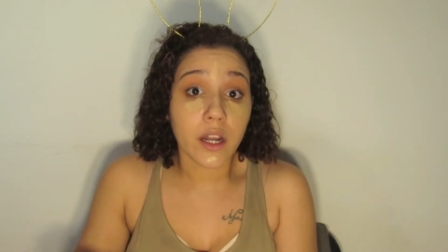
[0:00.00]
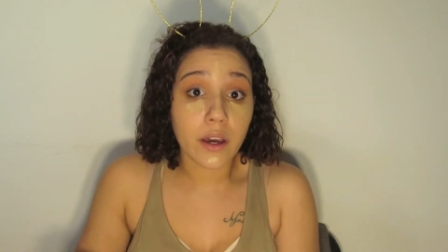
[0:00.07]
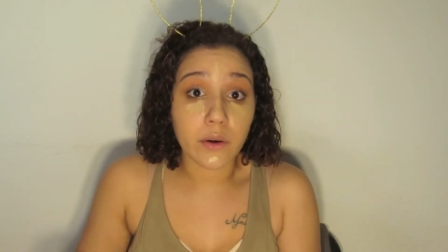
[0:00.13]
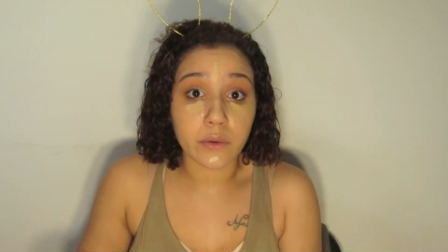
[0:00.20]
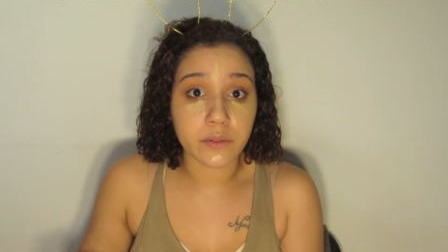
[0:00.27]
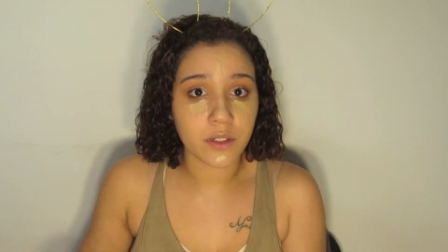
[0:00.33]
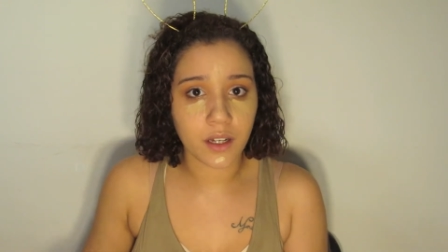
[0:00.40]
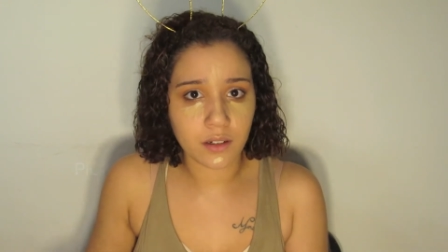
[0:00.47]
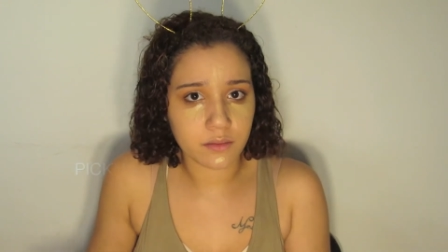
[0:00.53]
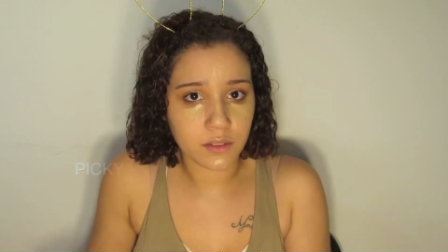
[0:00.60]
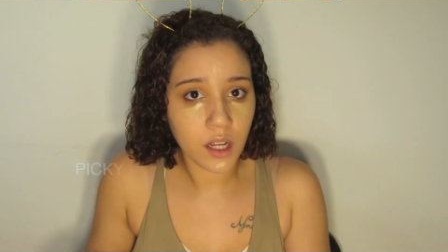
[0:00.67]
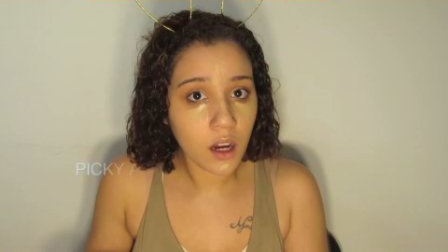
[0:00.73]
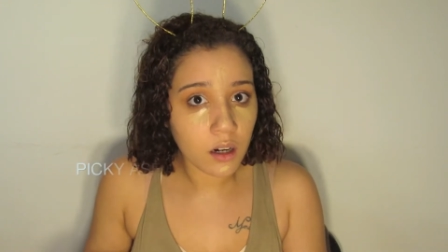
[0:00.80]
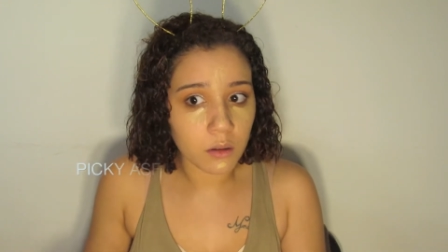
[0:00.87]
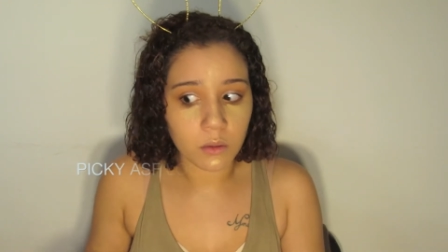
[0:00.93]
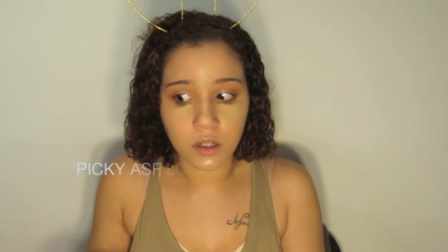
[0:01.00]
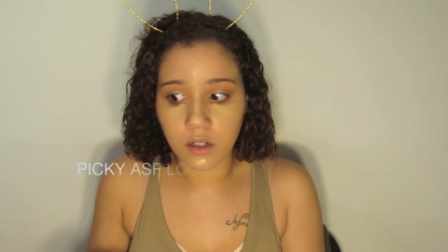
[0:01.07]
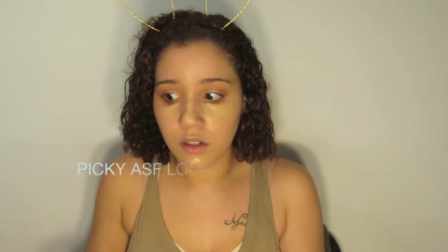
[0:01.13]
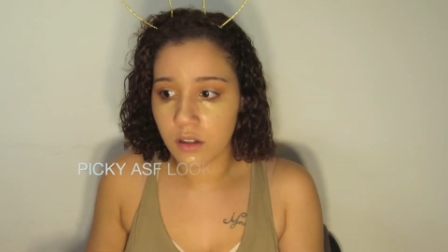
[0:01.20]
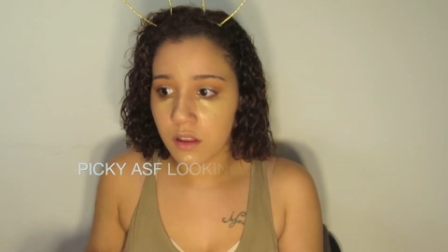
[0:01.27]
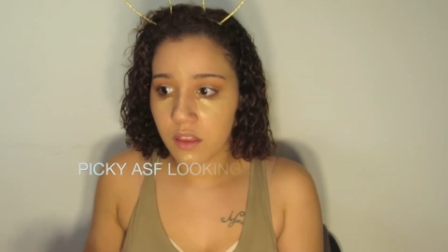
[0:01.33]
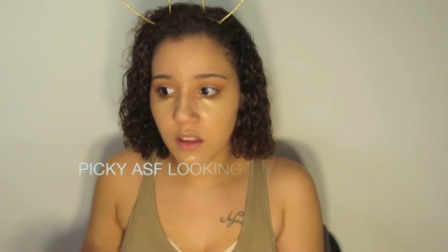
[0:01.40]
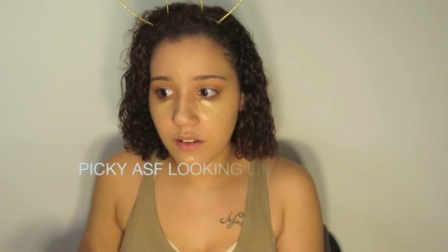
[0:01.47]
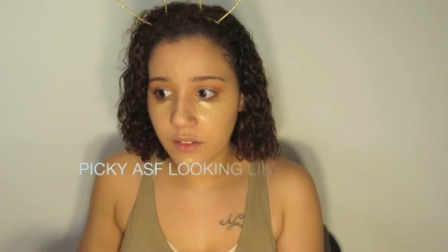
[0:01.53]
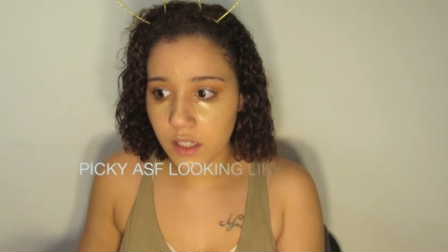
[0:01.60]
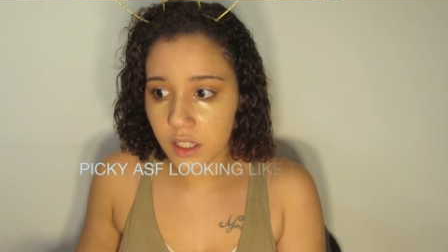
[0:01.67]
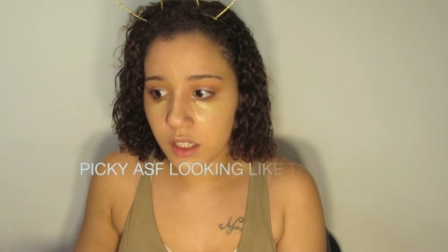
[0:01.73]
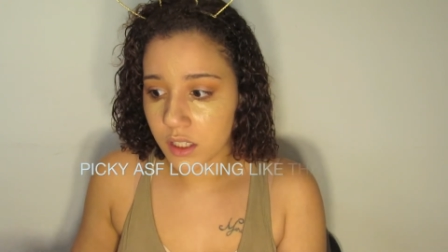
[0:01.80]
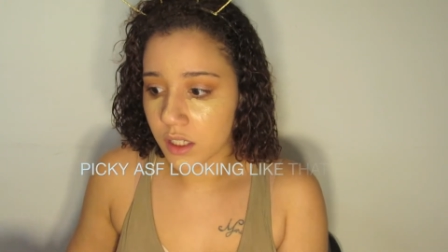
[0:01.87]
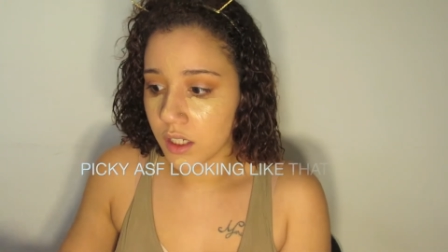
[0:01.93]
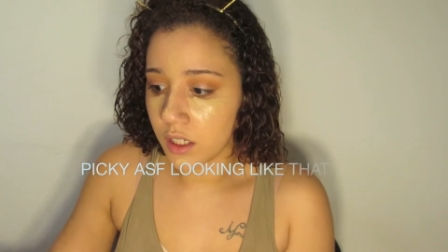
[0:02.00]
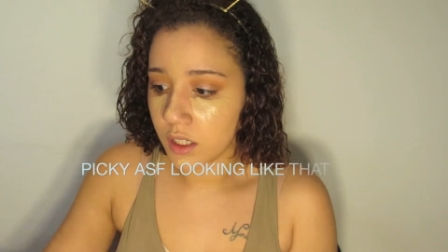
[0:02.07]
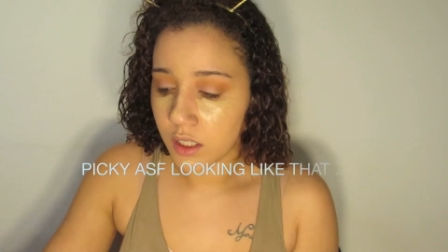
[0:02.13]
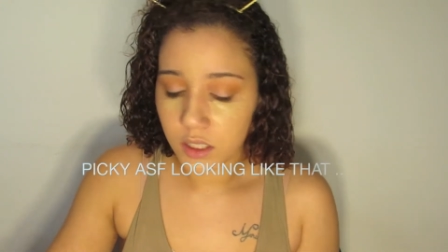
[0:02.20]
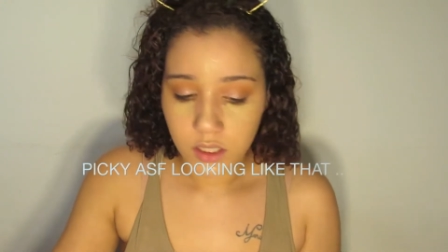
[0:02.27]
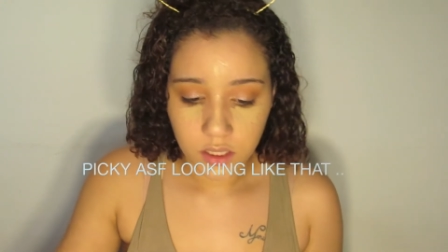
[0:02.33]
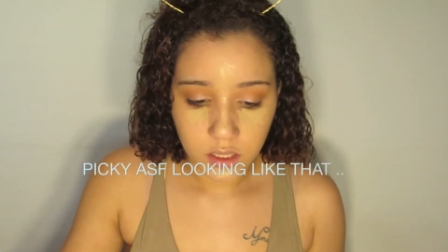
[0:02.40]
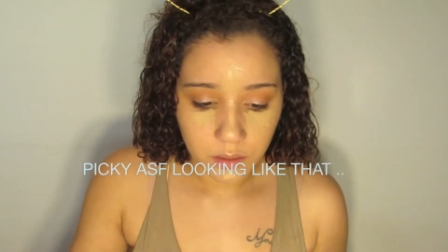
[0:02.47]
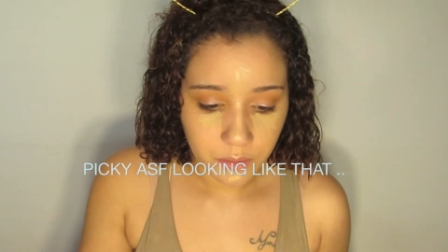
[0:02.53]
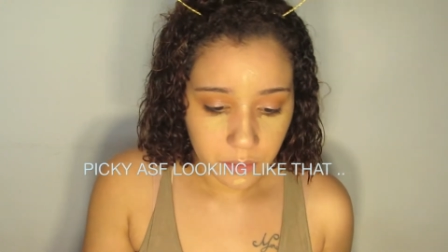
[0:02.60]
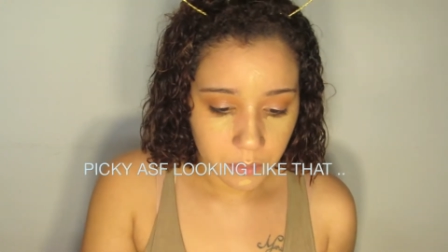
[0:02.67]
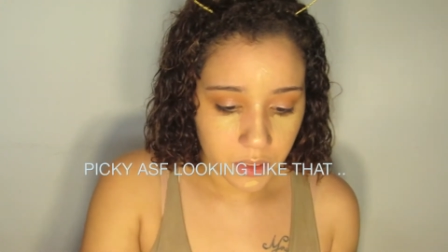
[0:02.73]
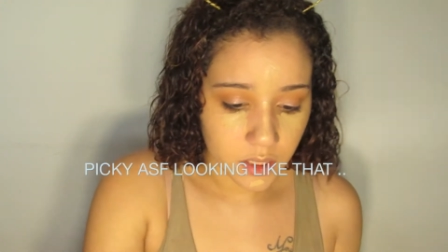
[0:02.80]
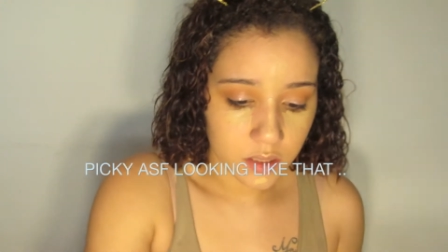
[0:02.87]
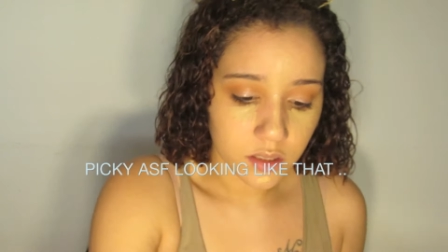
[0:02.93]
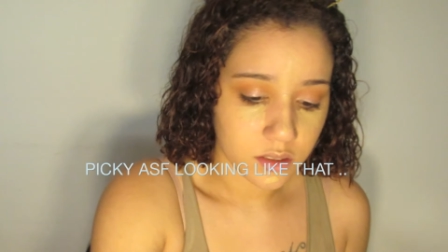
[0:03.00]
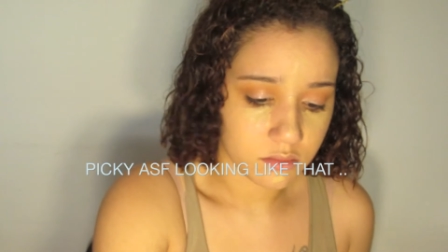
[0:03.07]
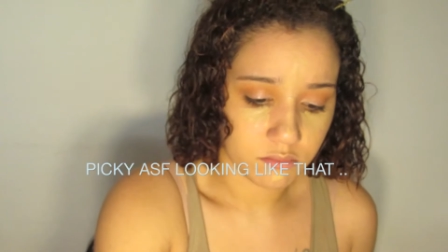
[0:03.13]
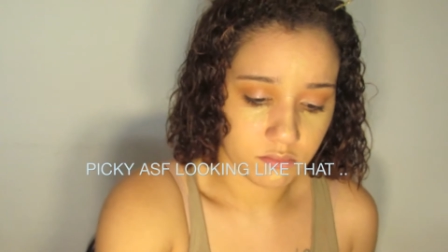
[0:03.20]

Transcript: no, no, no. No, I mean,